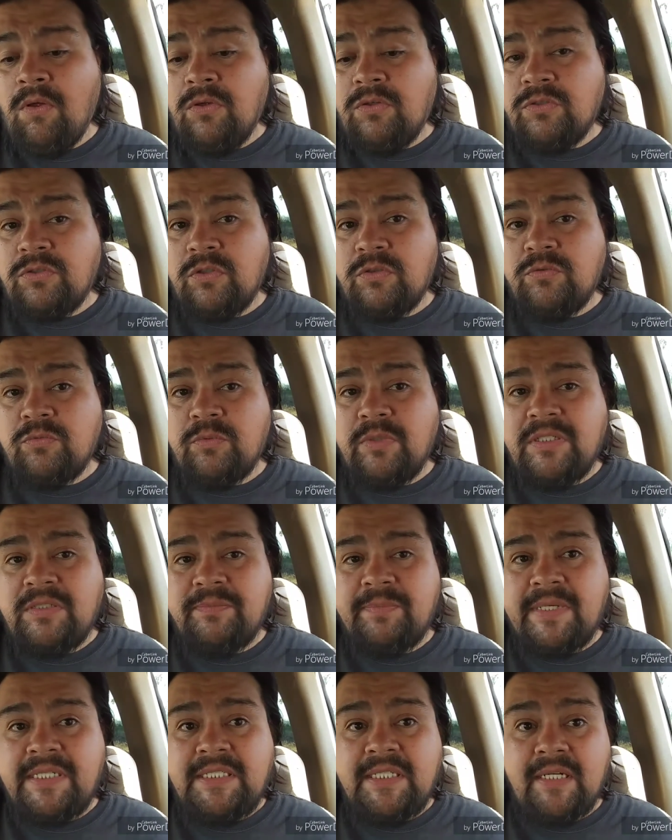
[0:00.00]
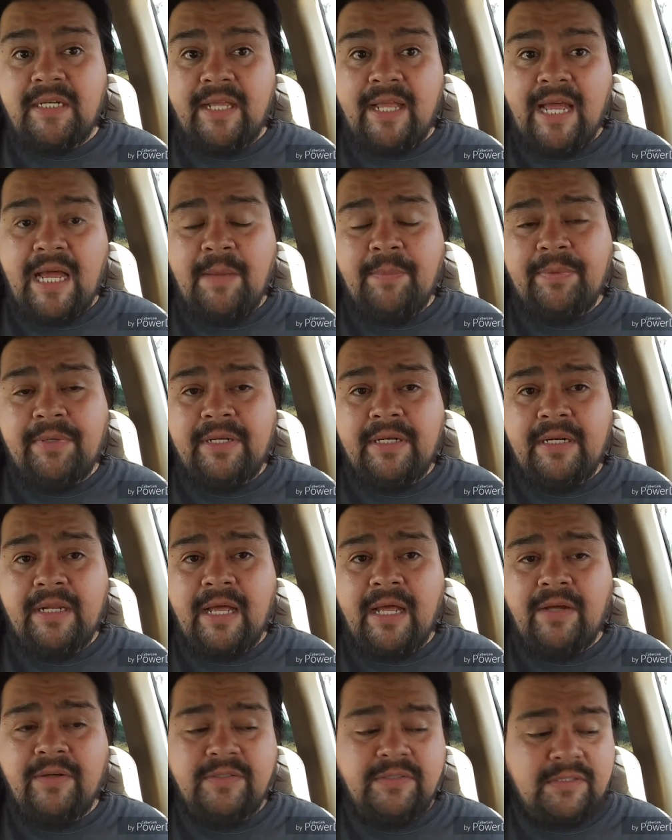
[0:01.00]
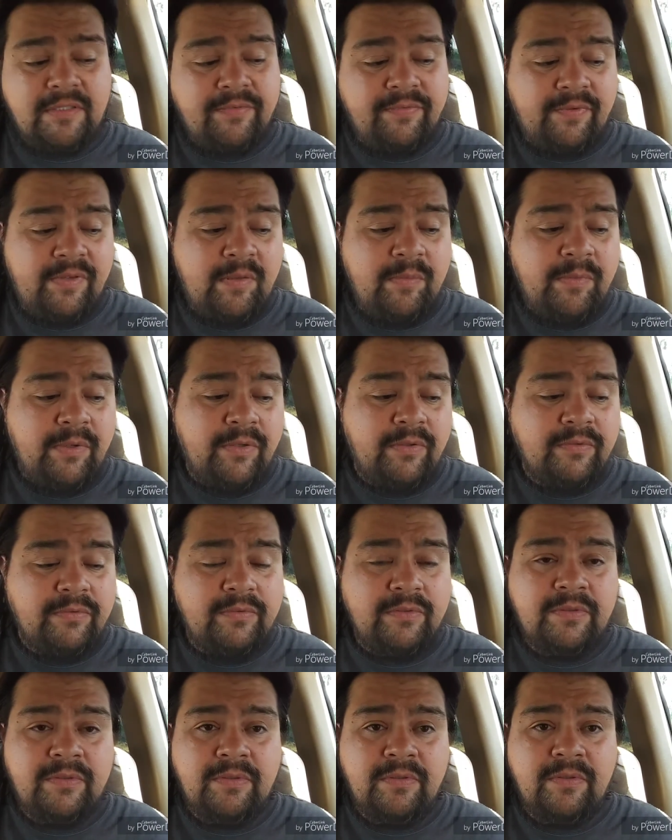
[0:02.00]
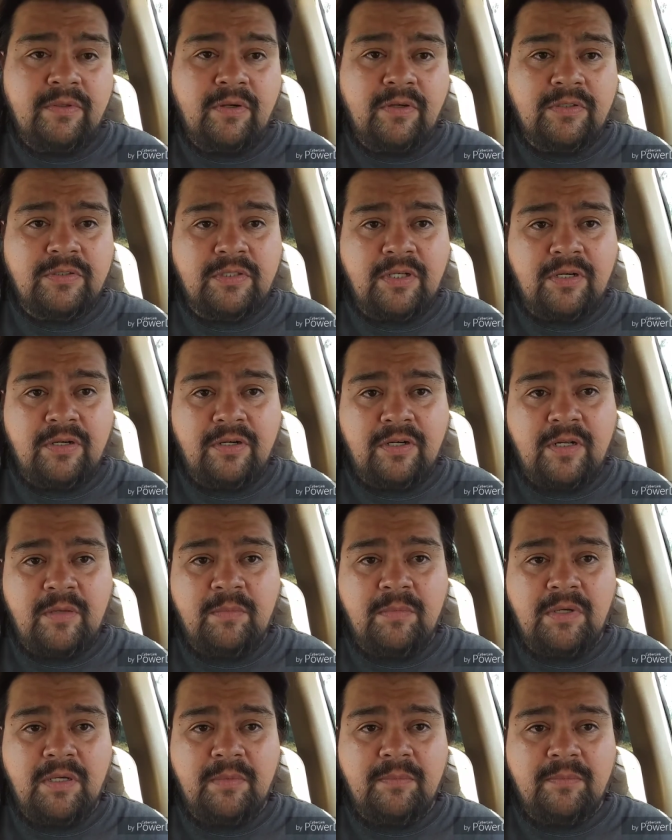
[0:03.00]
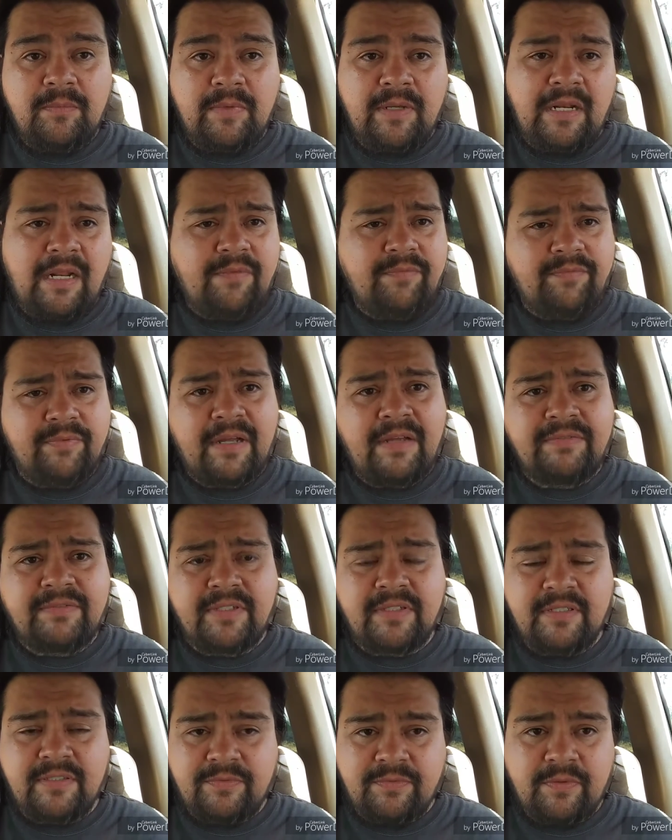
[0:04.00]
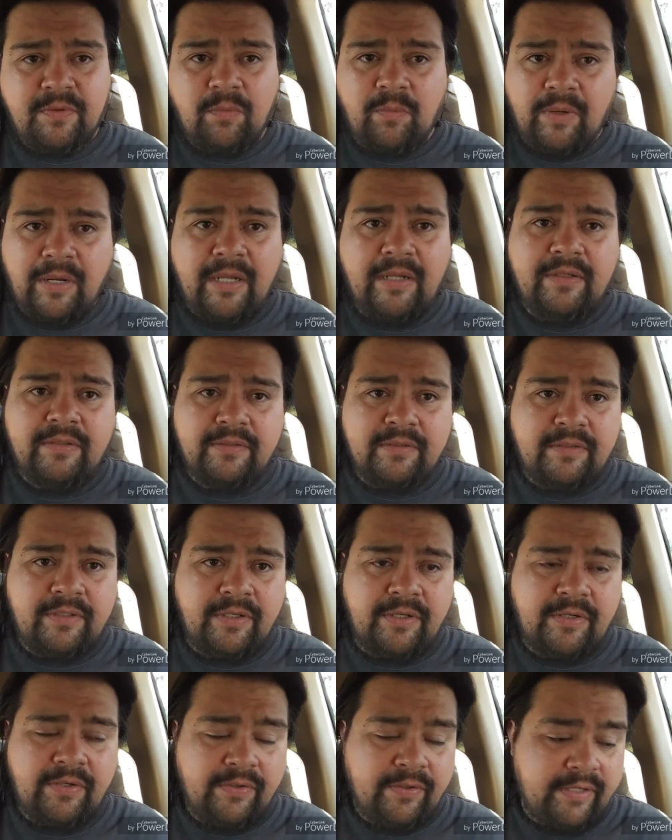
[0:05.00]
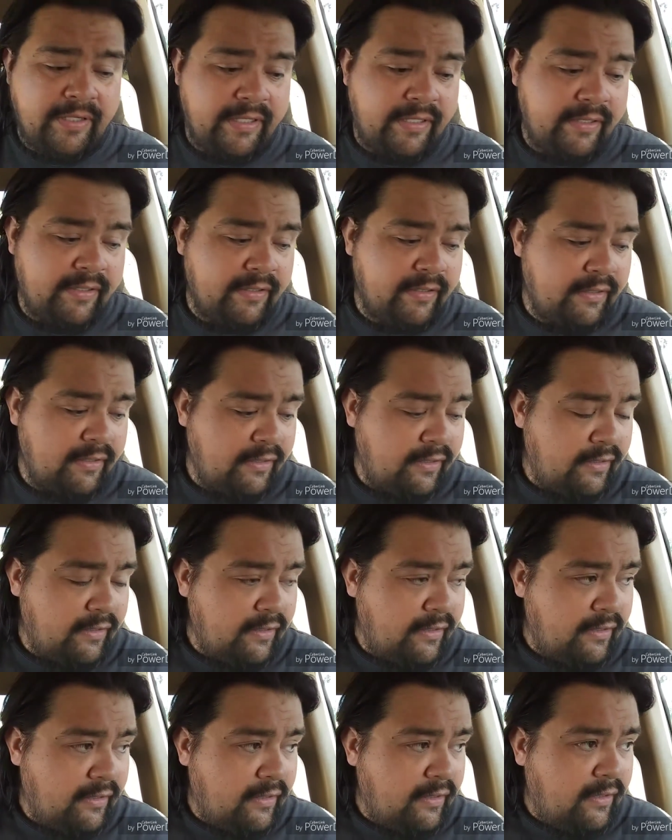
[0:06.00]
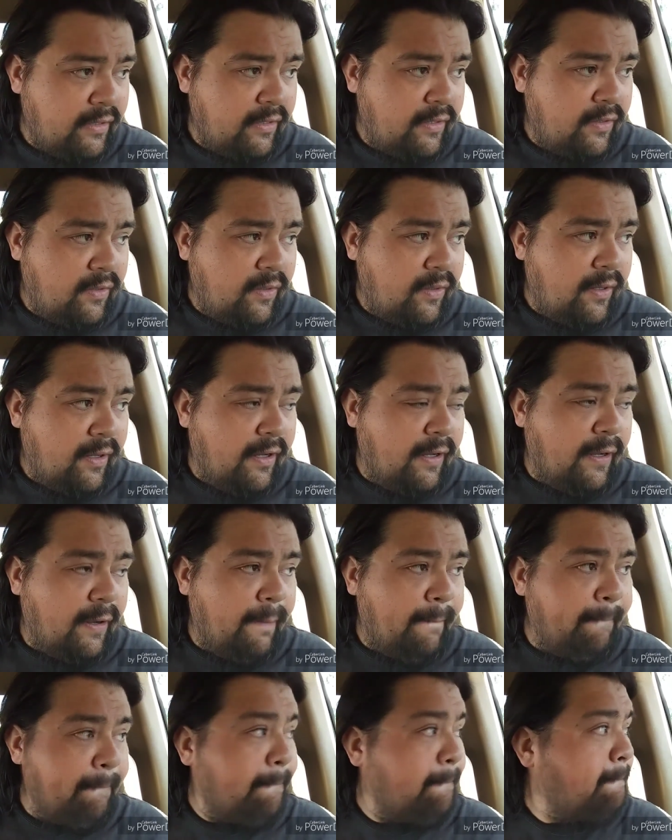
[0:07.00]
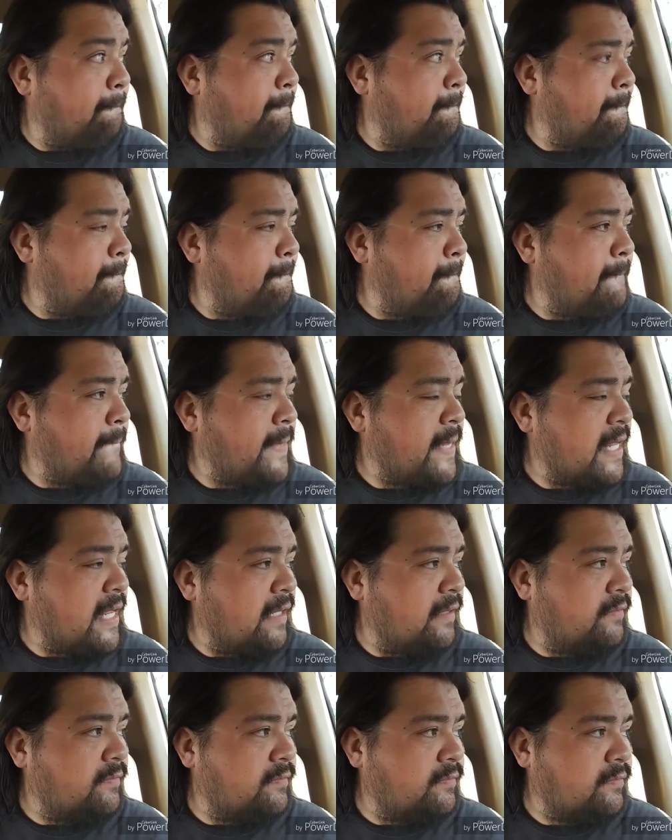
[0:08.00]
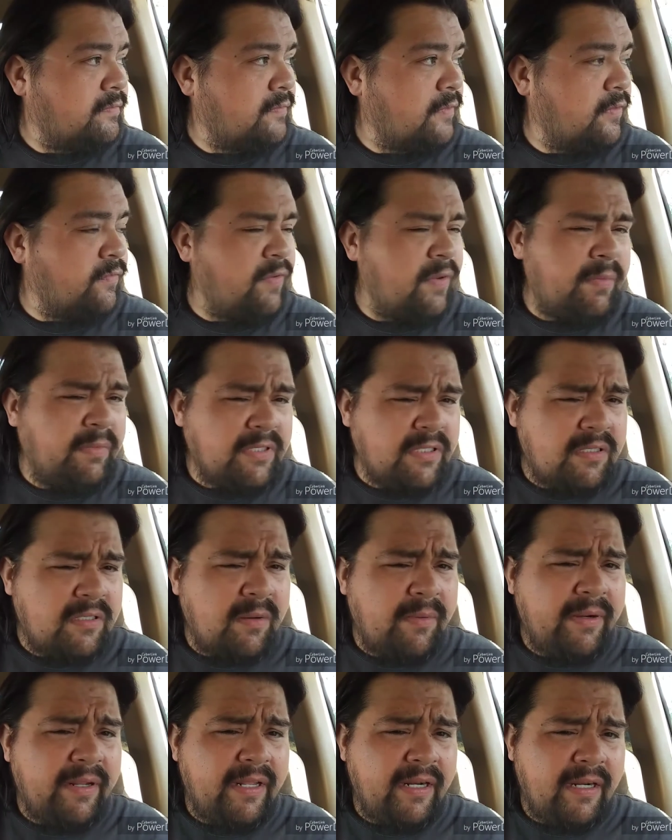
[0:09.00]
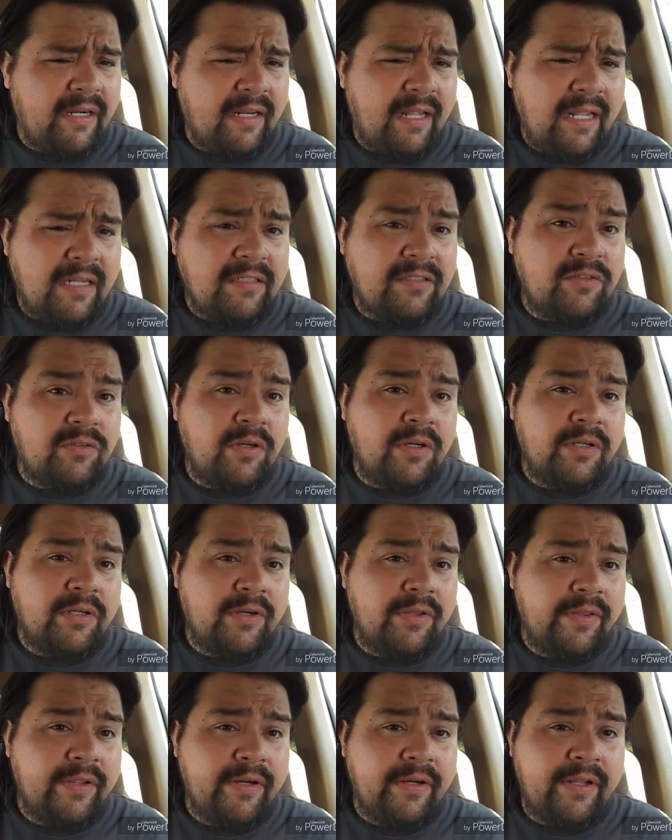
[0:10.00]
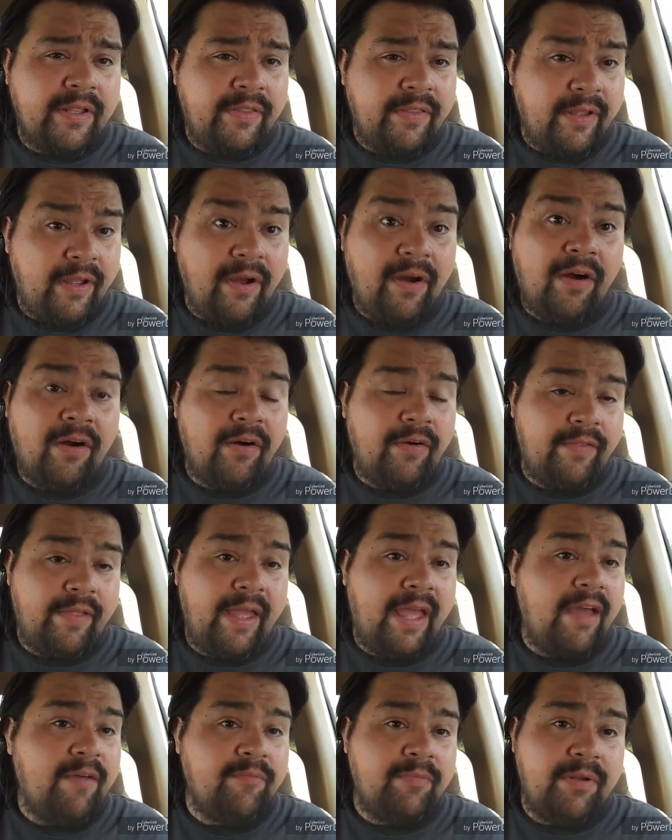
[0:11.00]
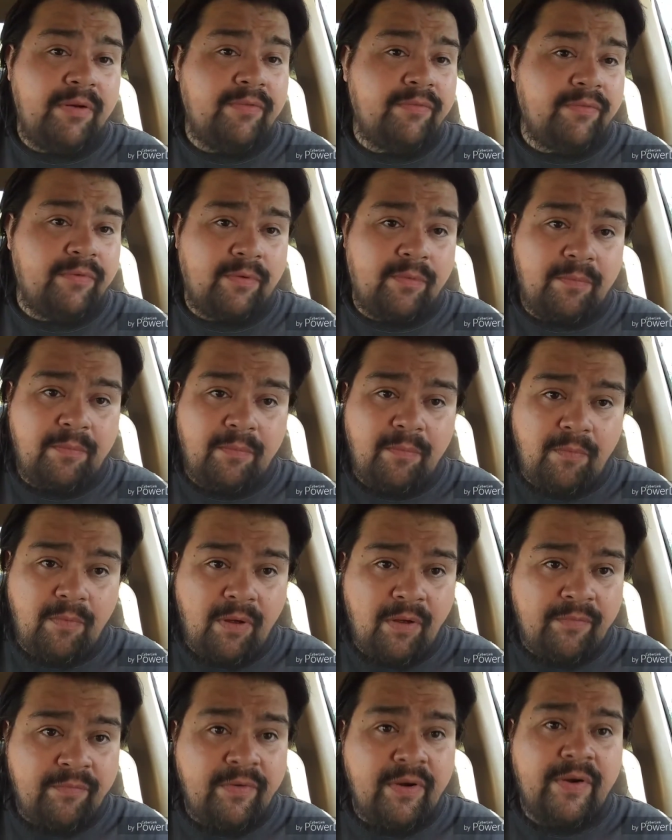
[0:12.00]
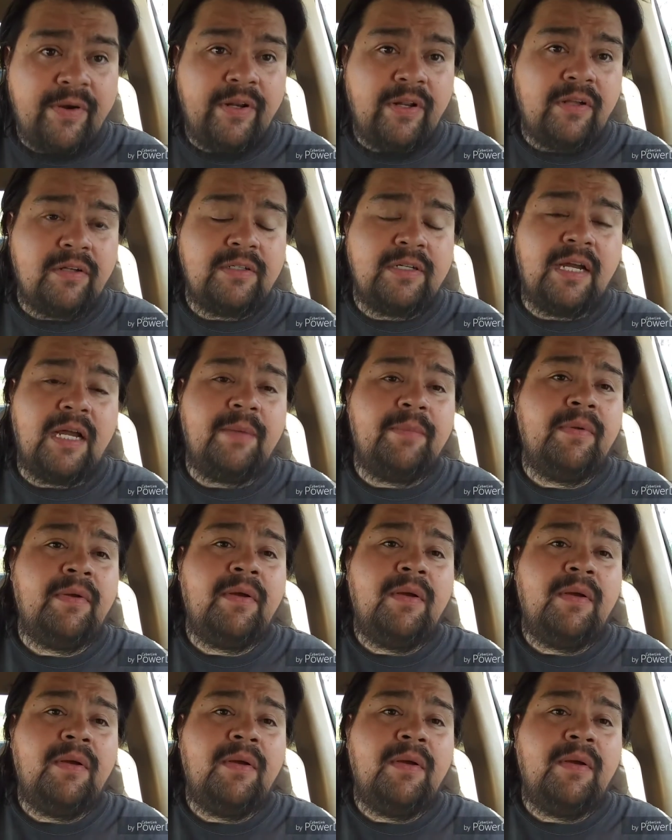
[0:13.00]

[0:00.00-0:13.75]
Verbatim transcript: So what's basically happening now is the females are starting to come up, and I've I've said this for a while, you know, and um, the females are starting to get a lot stronger in there, and they are they have been for a very long time,